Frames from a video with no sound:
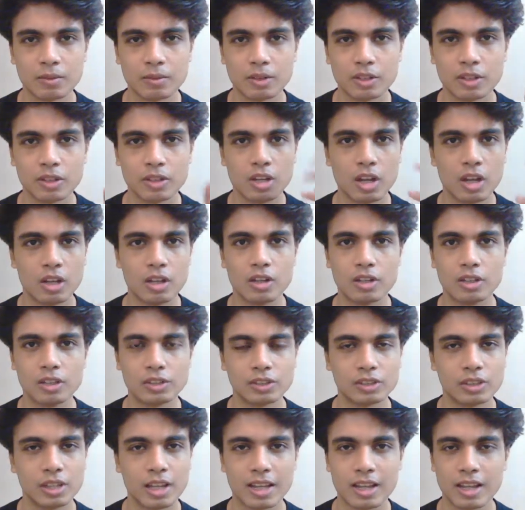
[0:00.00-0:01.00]

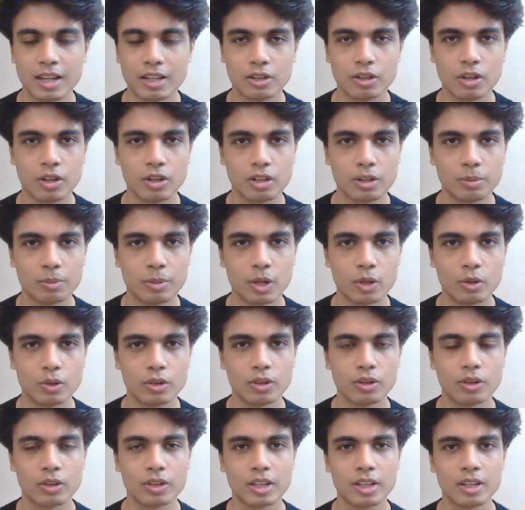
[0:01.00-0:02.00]
colors like I talked about.
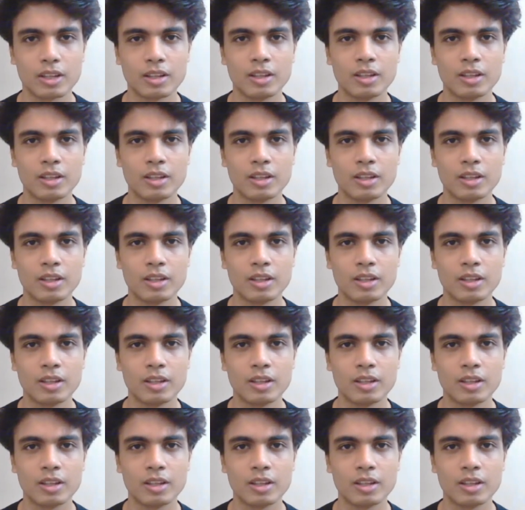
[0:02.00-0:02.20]
Okay,